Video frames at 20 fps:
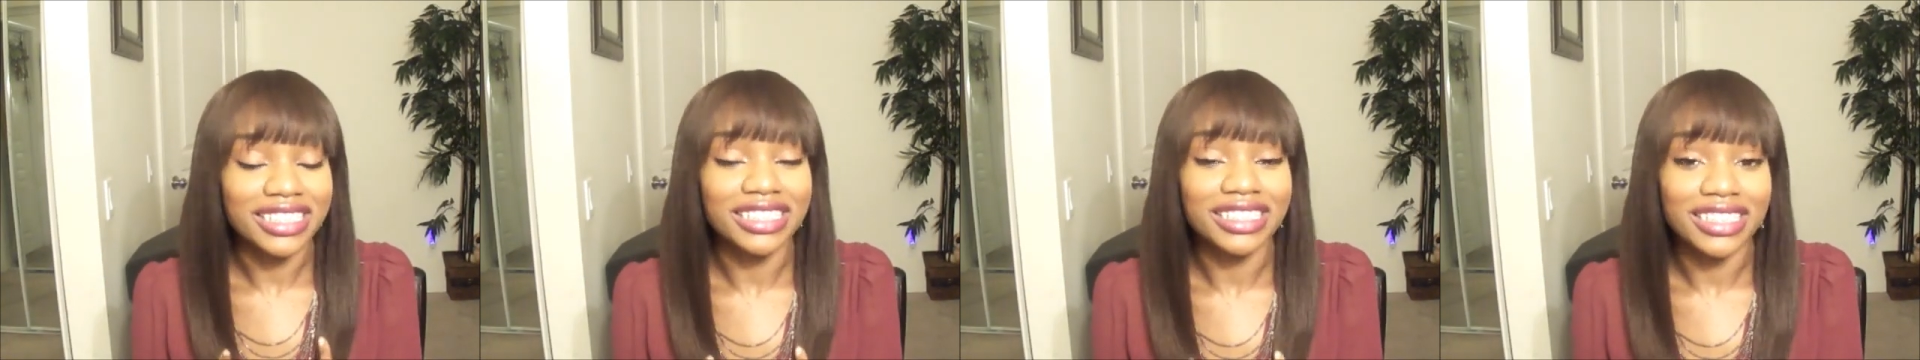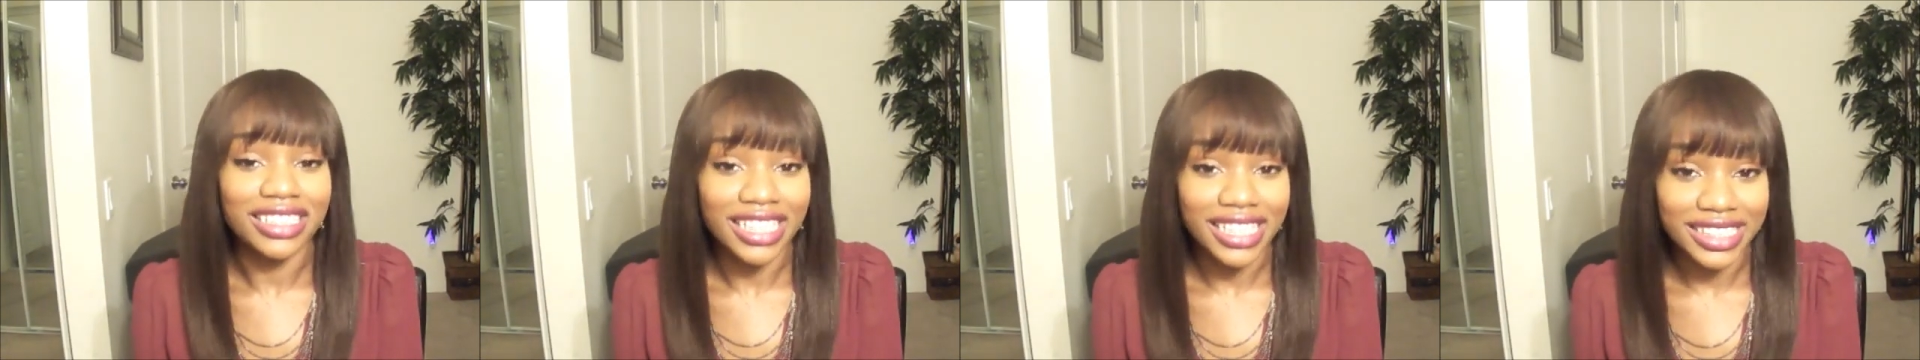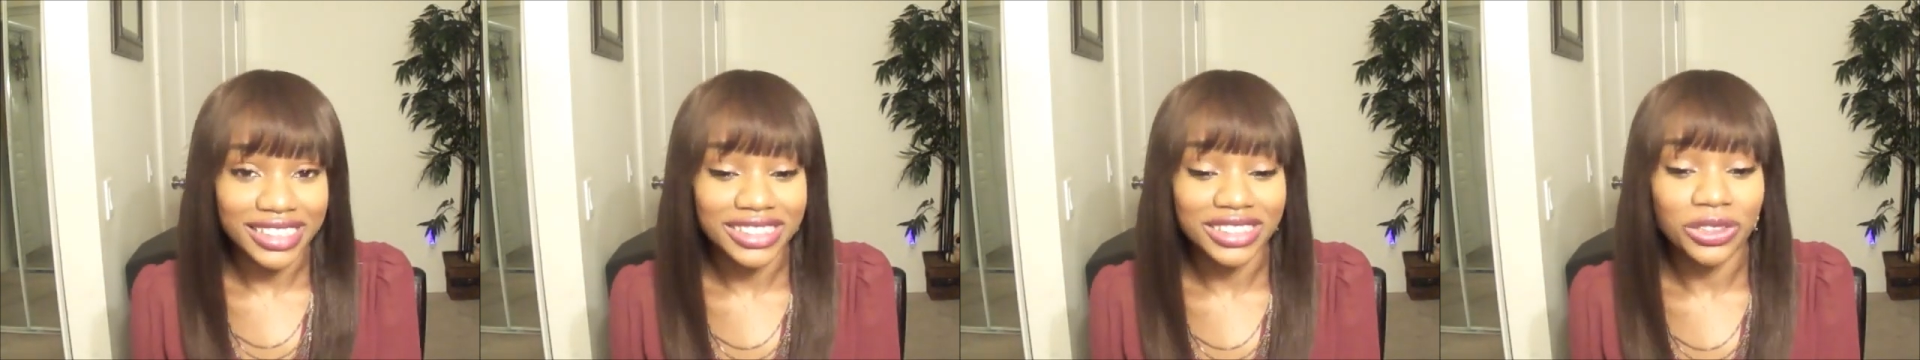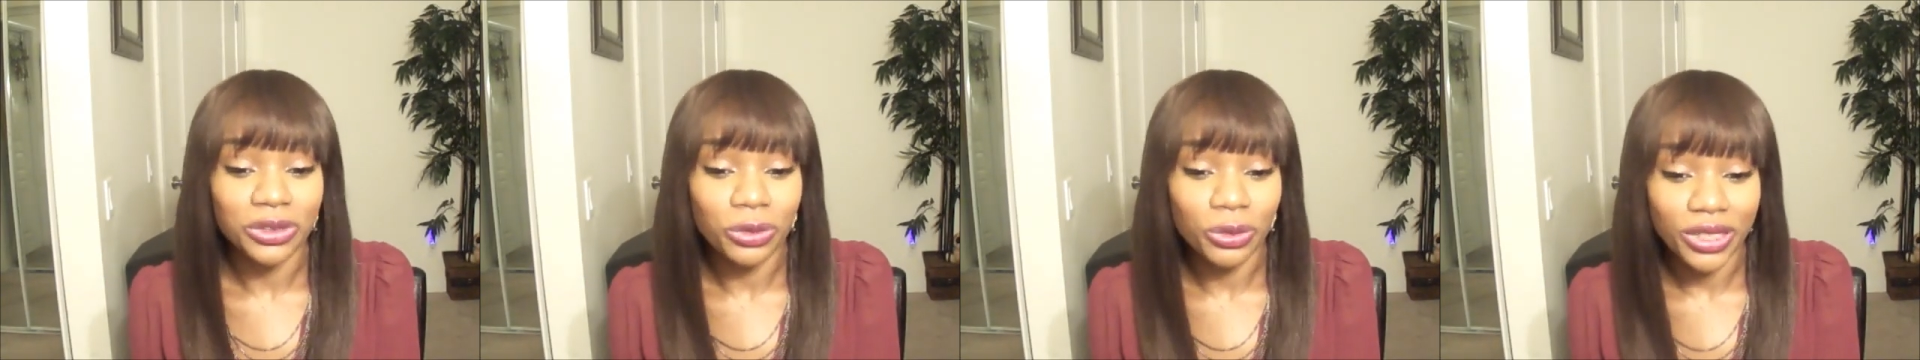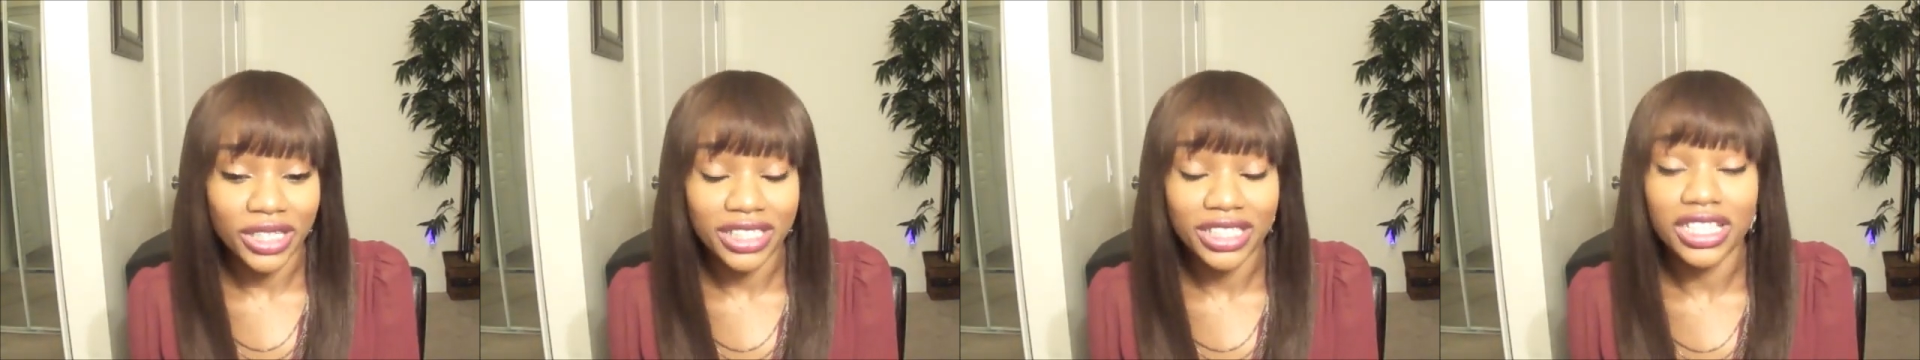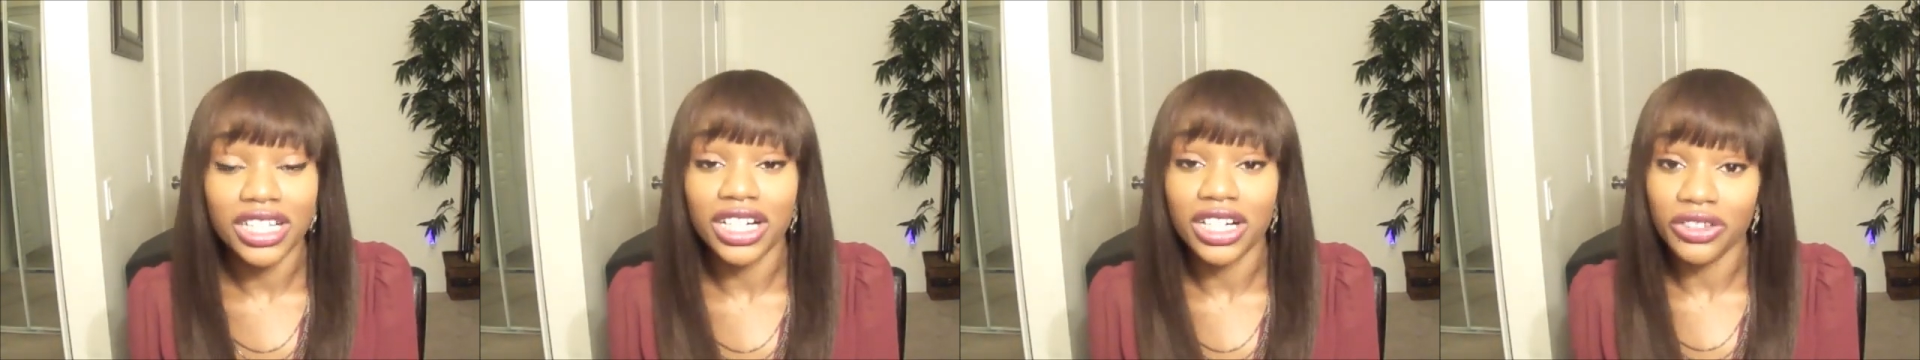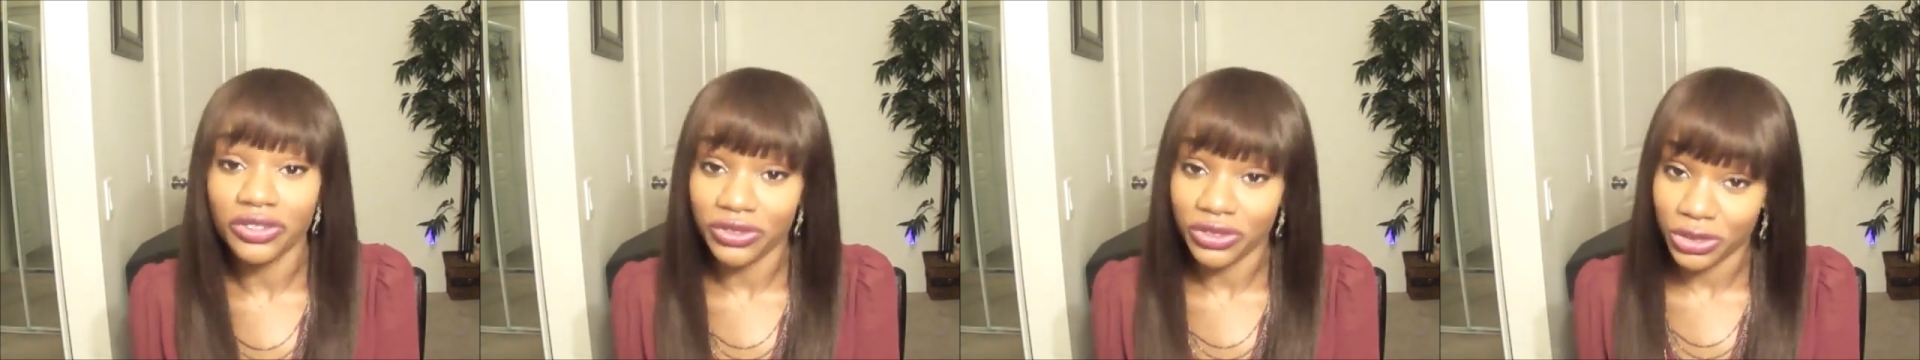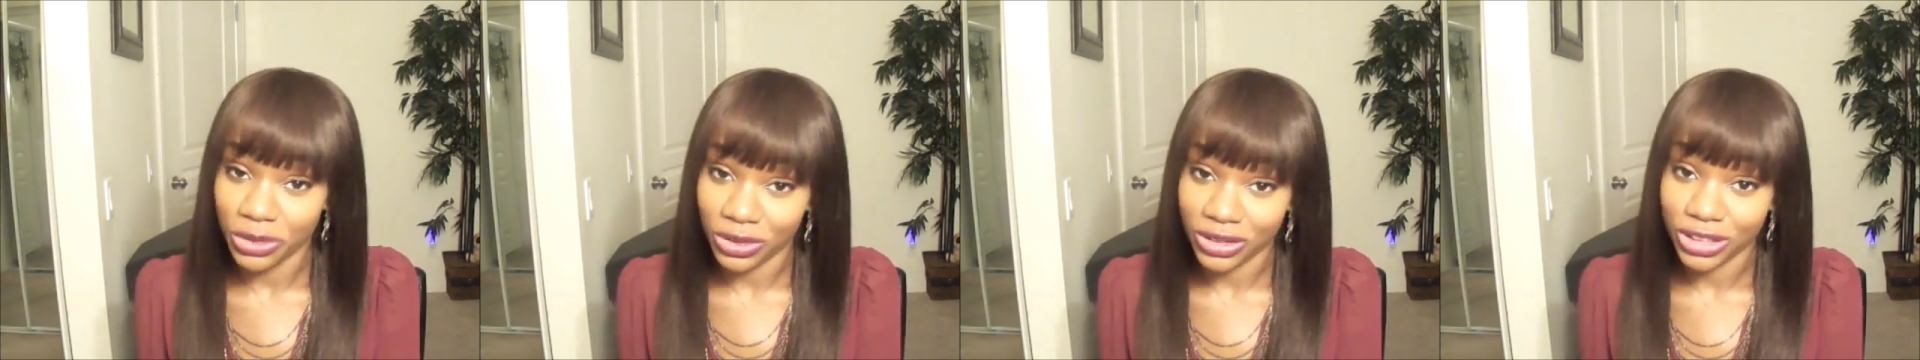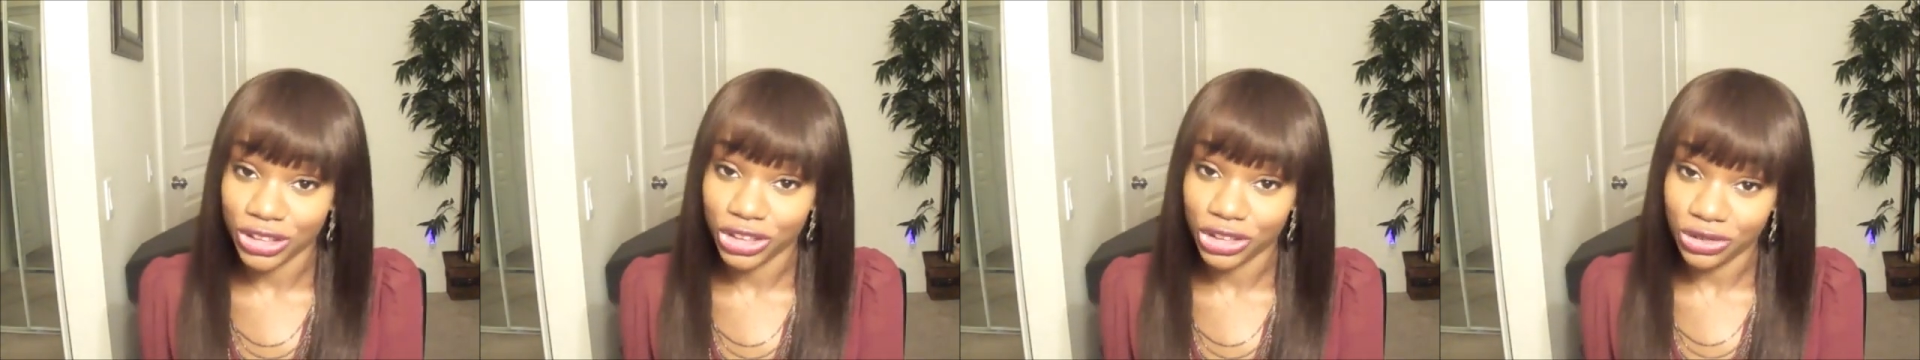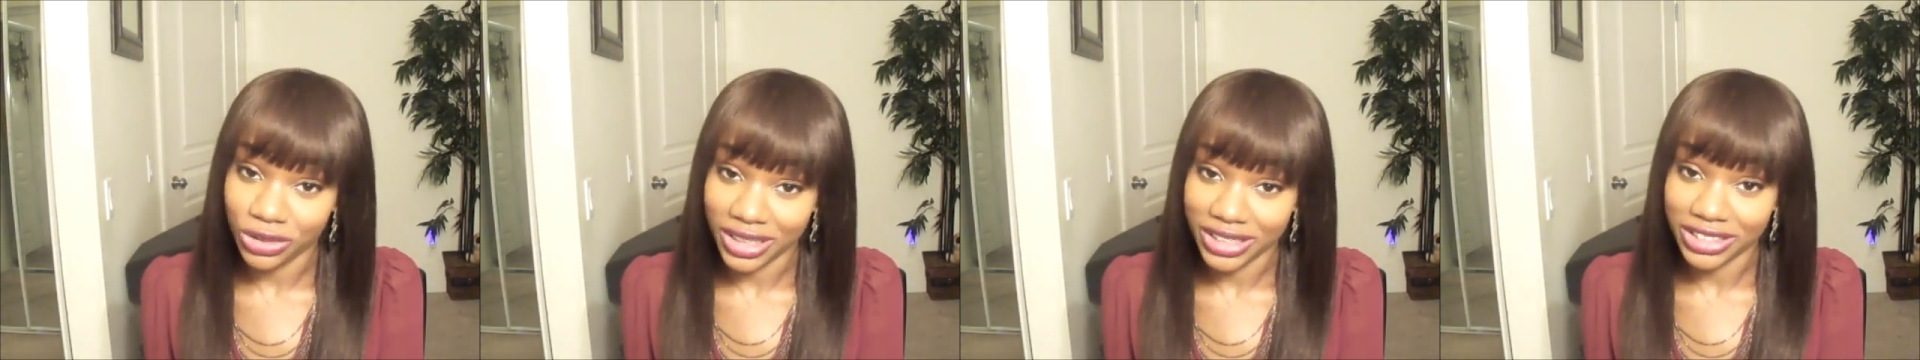lace wig of your
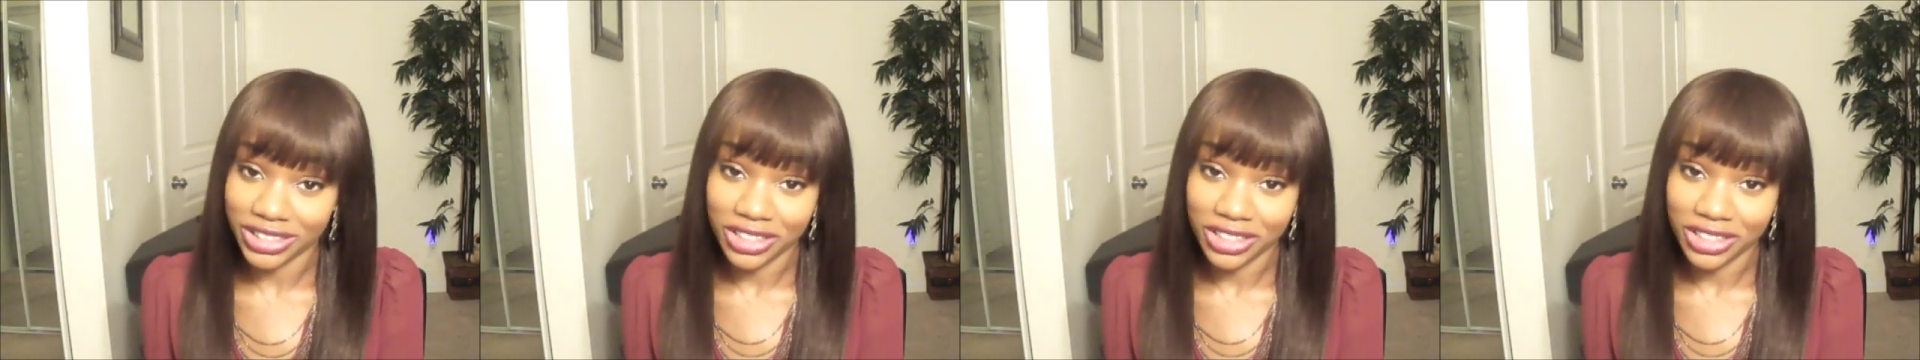choice.